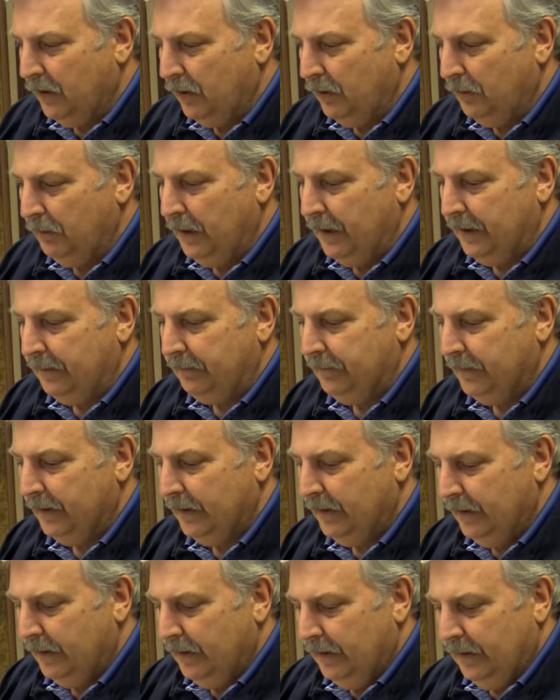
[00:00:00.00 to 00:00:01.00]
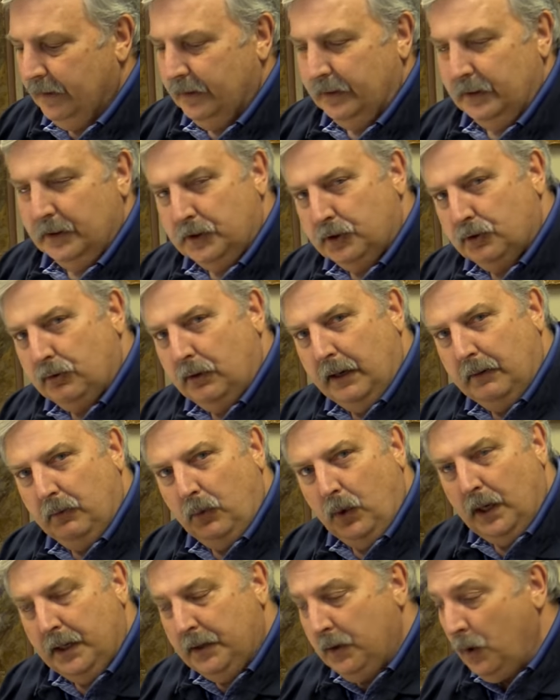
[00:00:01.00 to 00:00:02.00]
All right. Let's try
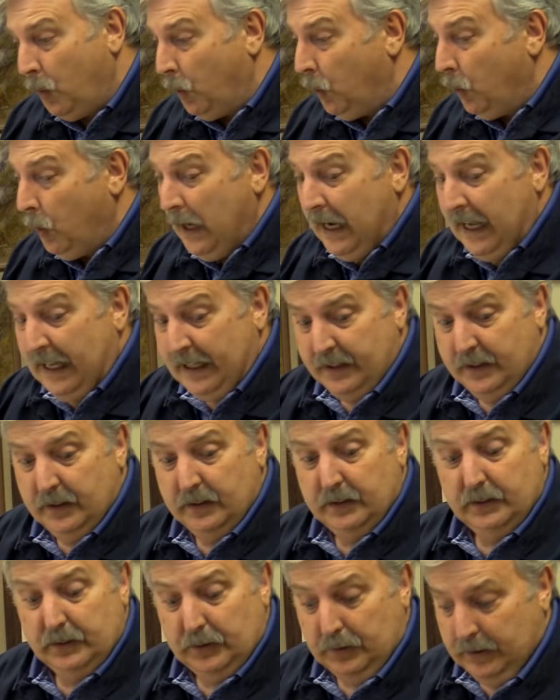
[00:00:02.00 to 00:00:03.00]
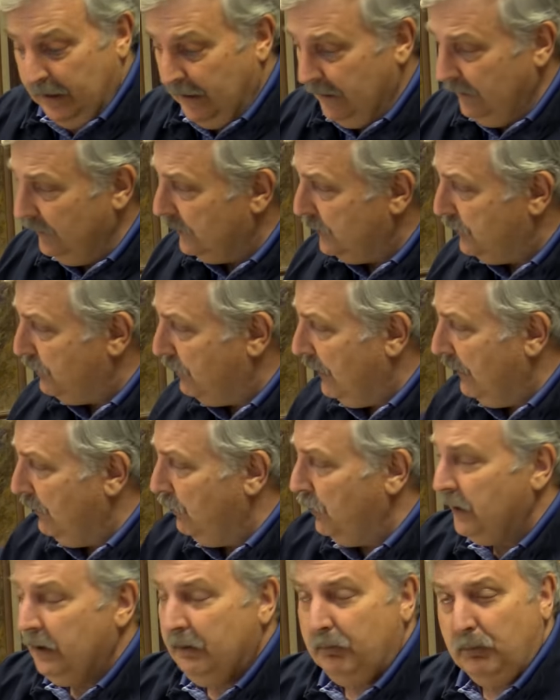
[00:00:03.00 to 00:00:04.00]
one wet, okay? Let's try
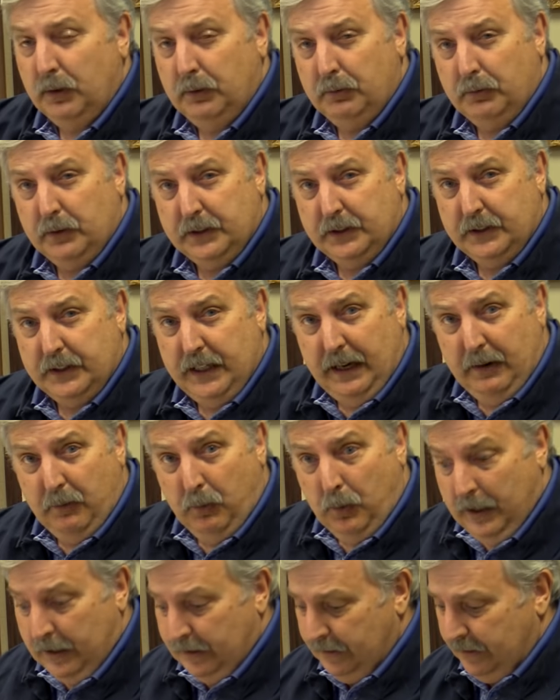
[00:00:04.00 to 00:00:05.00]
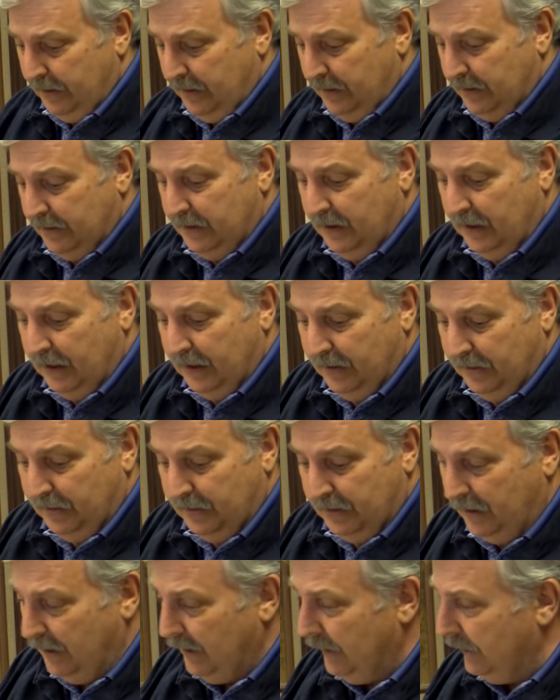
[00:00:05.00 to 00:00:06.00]
one and we will stay wet the entire
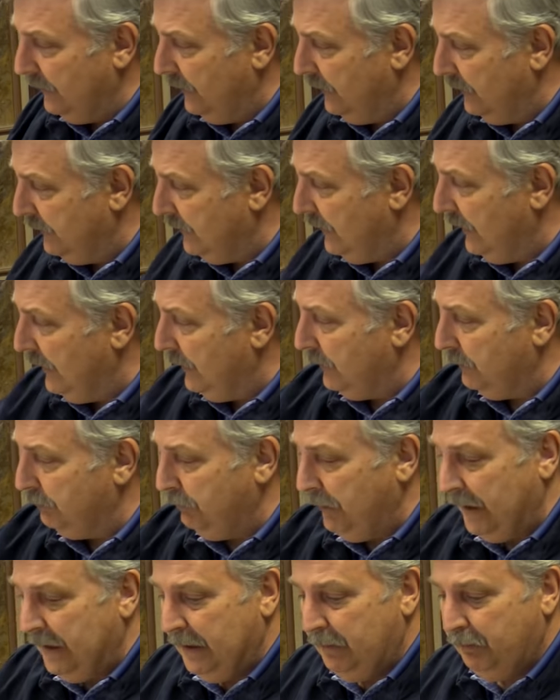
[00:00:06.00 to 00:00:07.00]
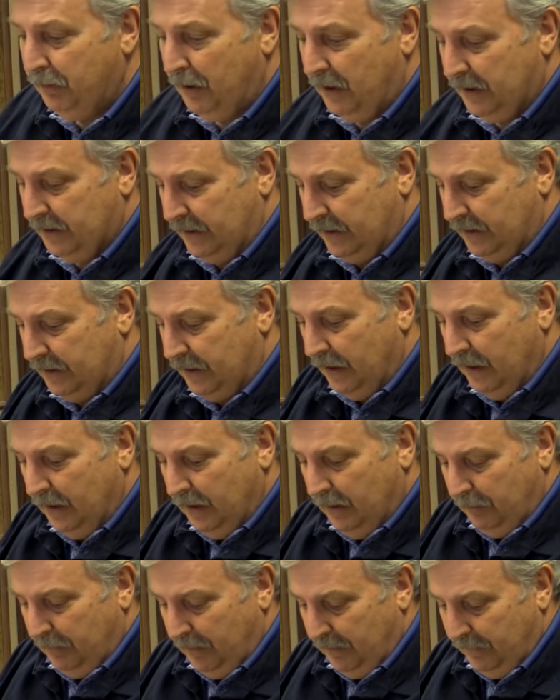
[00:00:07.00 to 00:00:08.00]
time, the entire painting process.
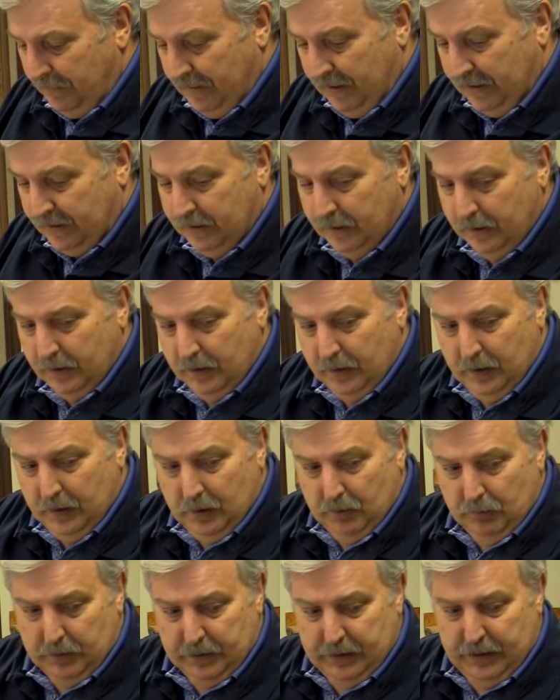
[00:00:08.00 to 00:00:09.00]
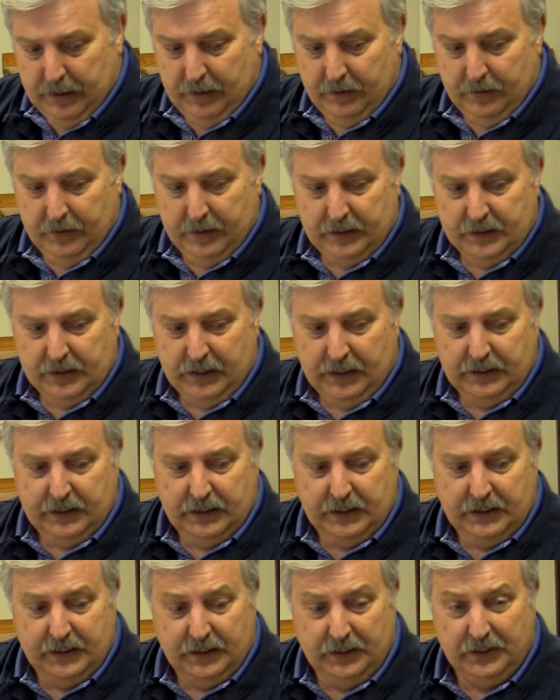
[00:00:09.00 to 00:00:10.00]
Matter of fact, with a heritage like
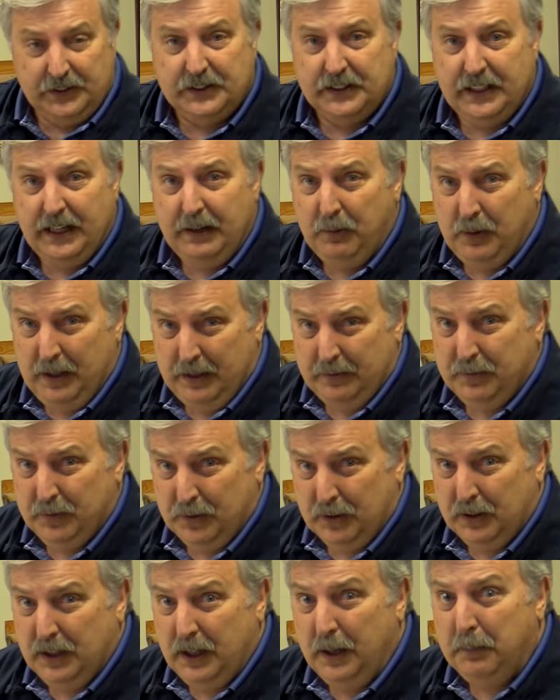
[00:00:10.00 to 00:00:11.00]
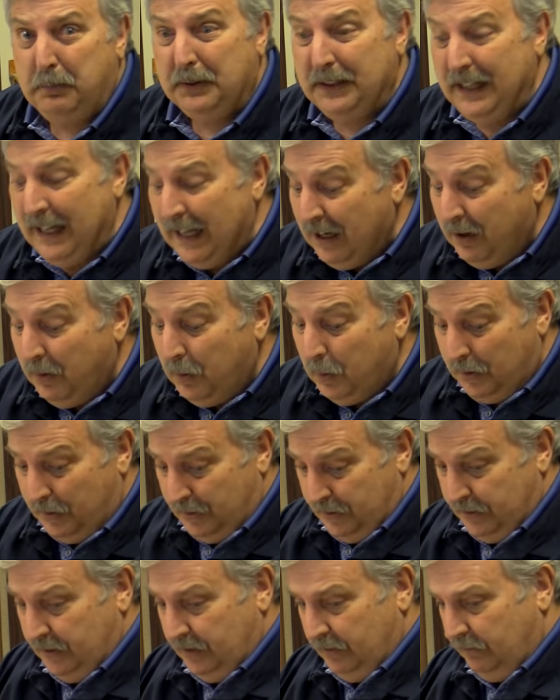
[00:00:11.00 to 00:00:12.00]
this, it'll stay wet for a couple
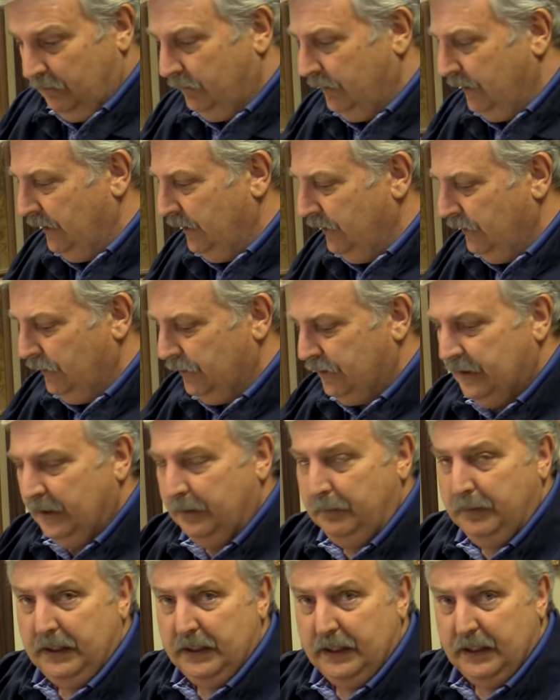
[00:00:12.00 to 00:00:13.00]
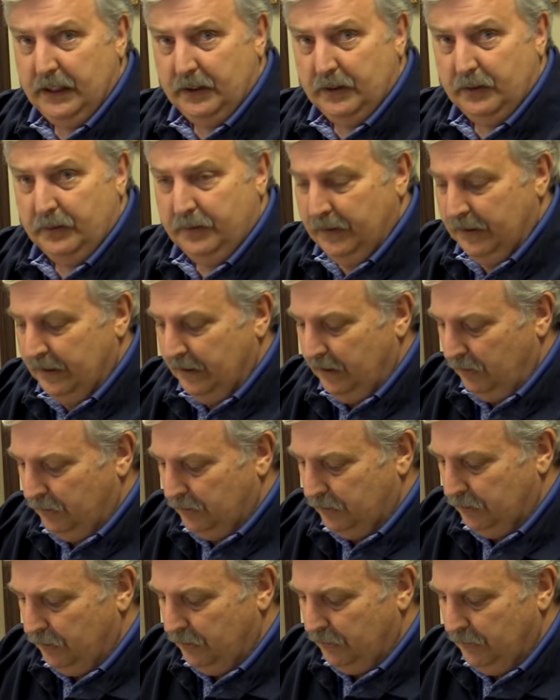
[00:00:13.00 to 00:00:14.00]
hours. And you'll see me in other
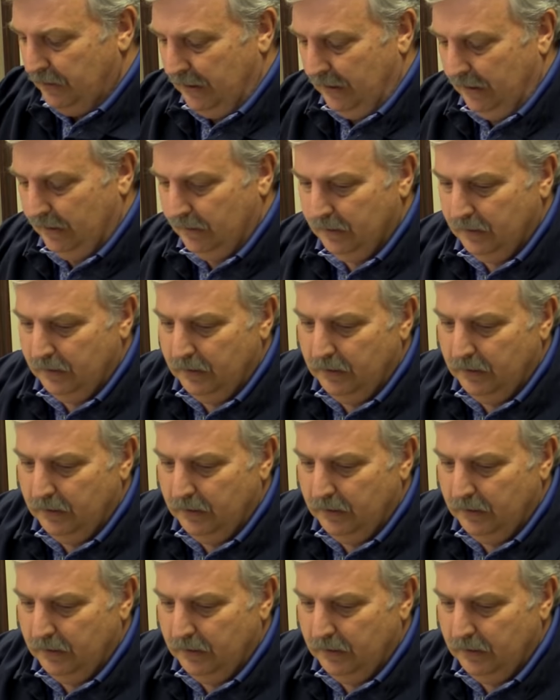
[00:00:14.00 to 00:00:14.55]
videos do that.